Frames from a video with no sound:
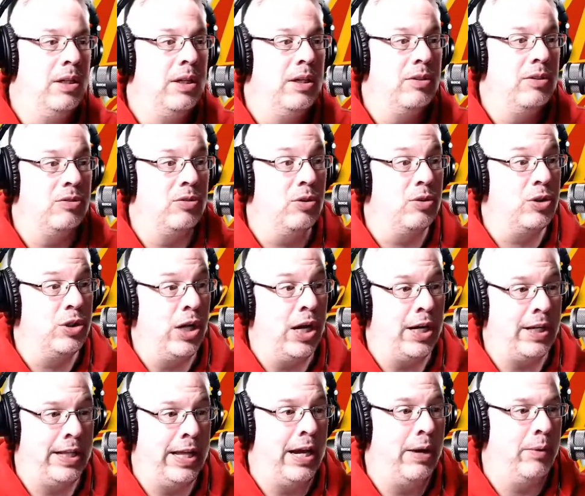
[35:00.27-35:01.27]
So chalk
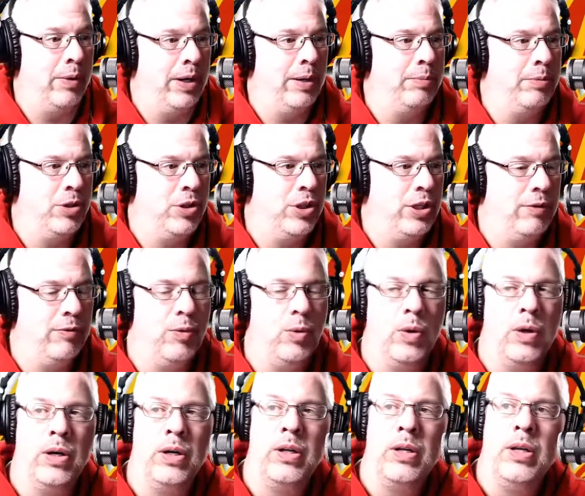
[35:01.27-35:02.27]
that one up to Geoff
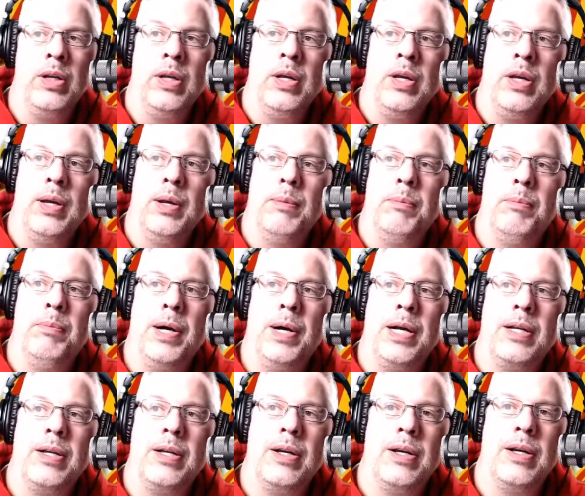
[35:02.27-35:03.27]
Ward. But
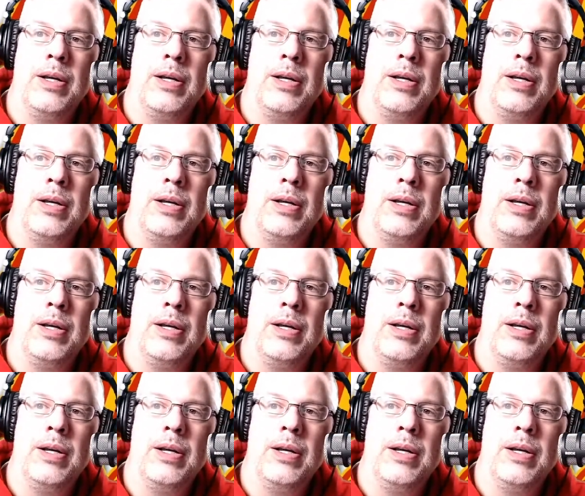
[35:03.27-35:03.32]
the